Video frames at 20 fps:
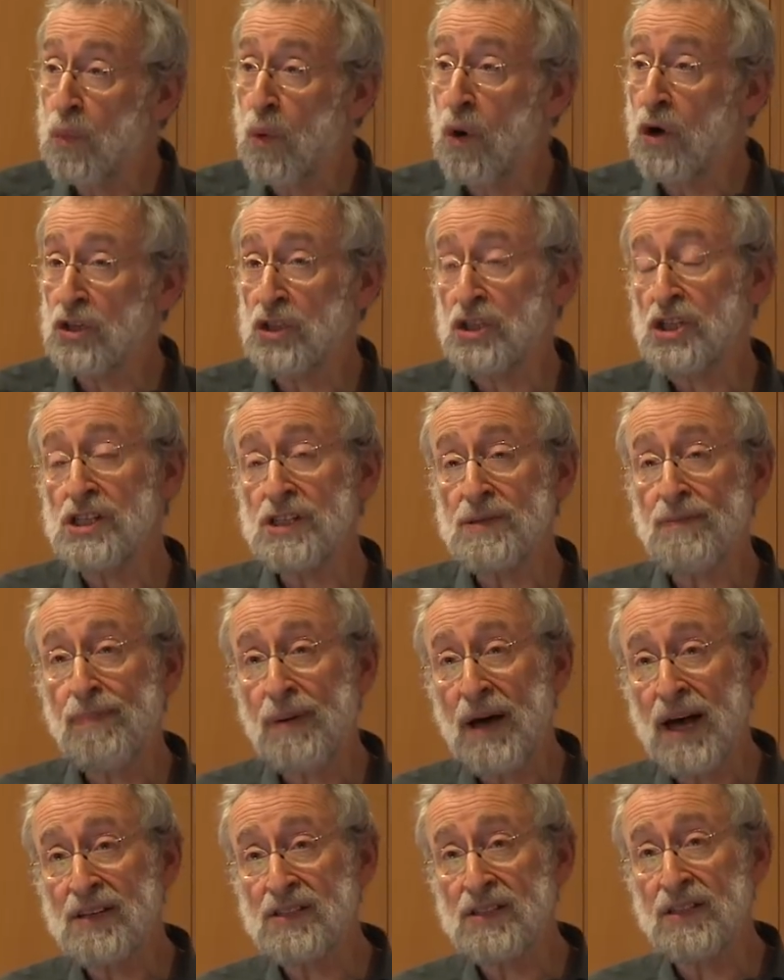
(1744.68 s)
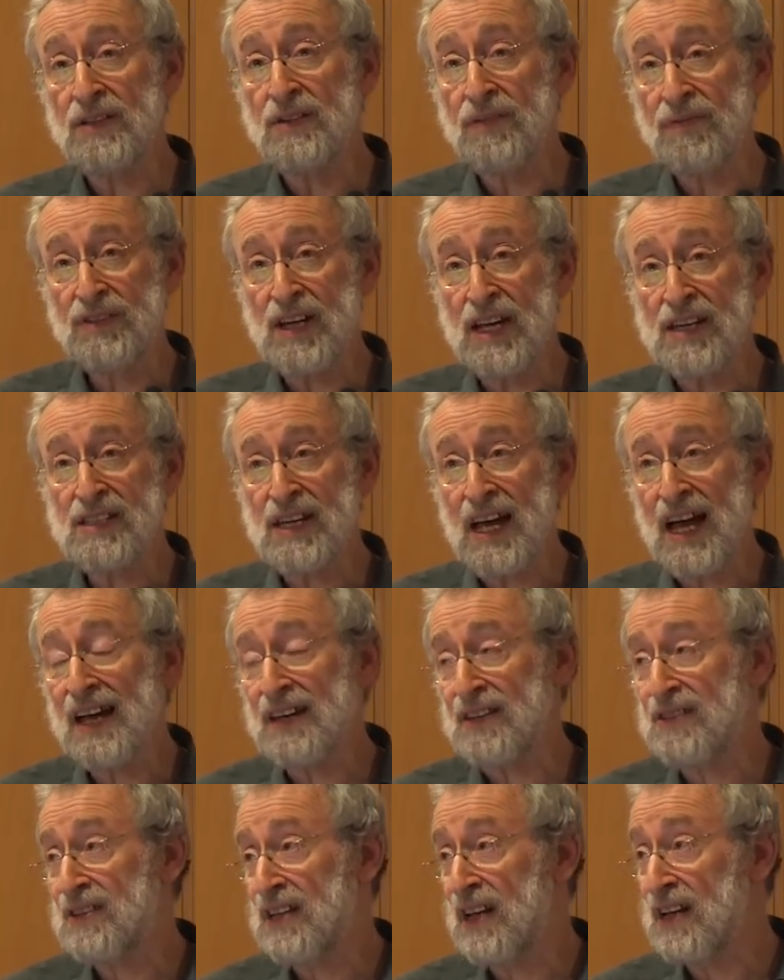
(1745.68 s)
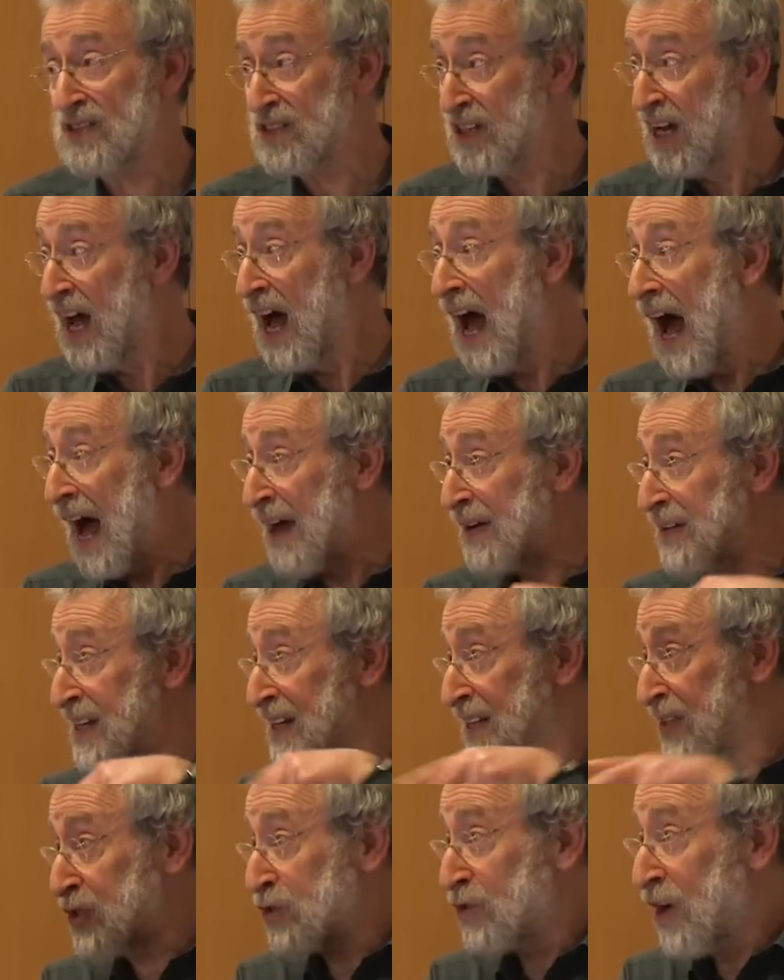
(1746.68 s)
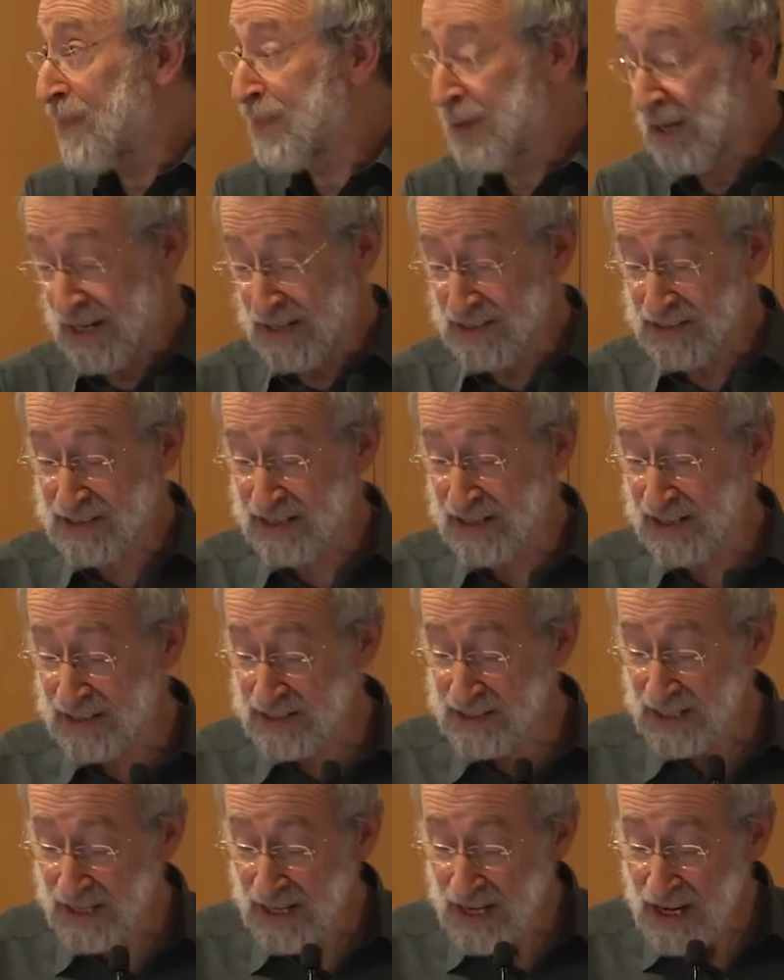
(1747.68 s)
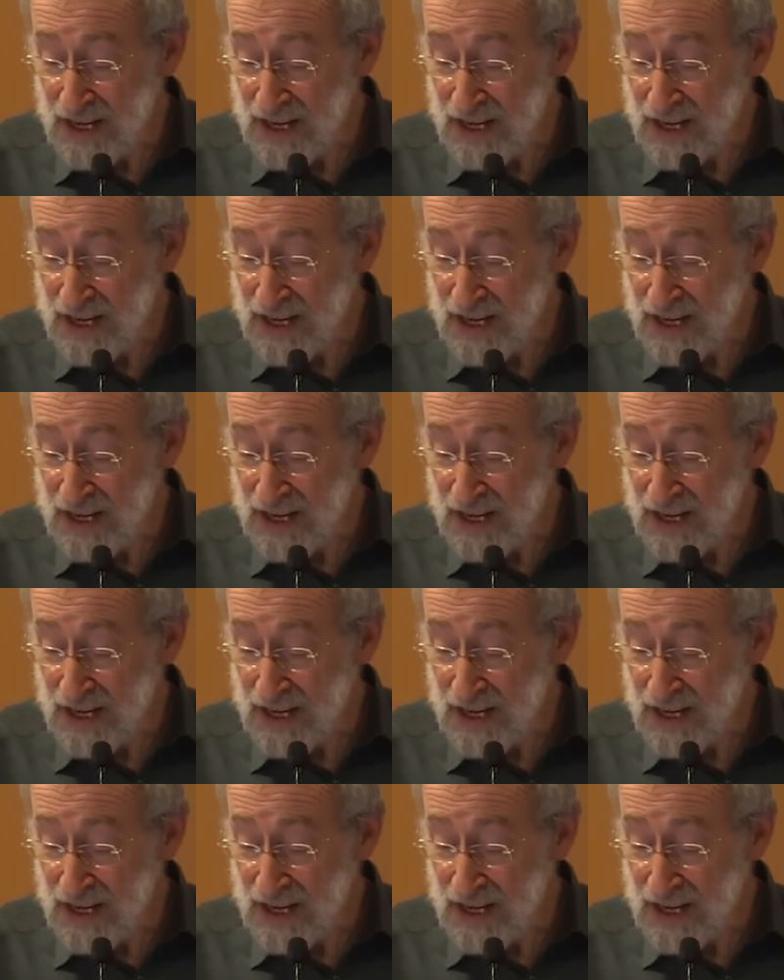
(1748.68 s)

watches a pattern of data access and extrapolates it.